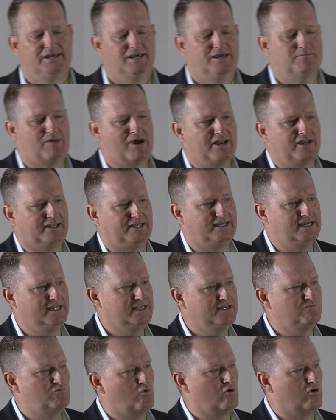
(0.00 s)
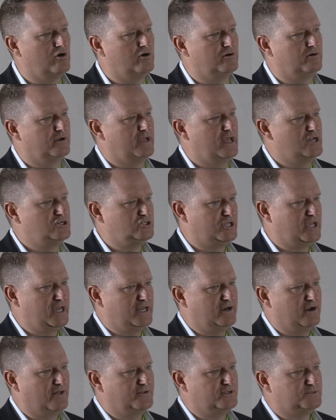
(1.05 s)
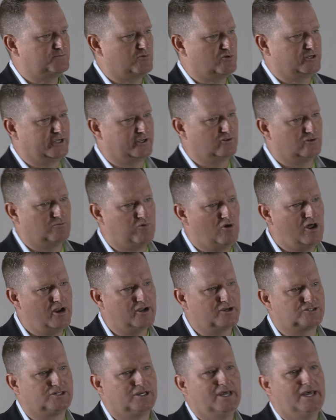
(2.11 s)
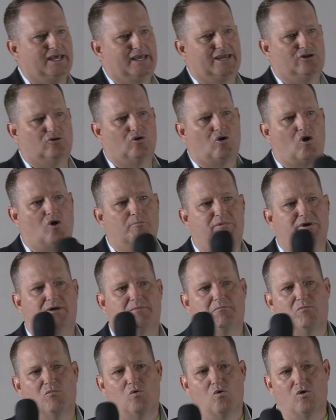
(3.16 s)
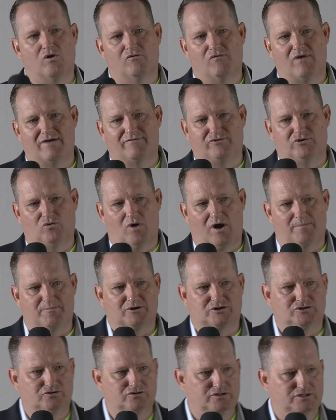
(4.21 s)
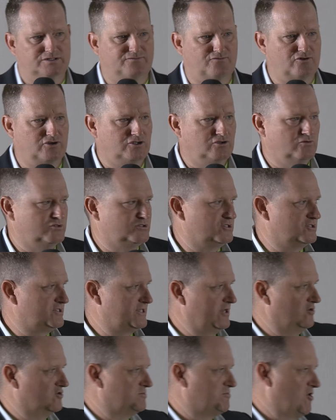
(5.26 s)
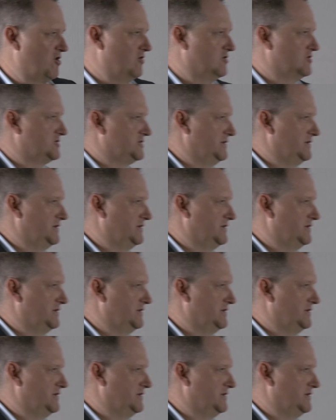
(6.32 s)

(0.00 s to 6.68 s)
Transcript: and by getting more educated on these particular products, it'll open up more revenue opportunities for you as a sales partner.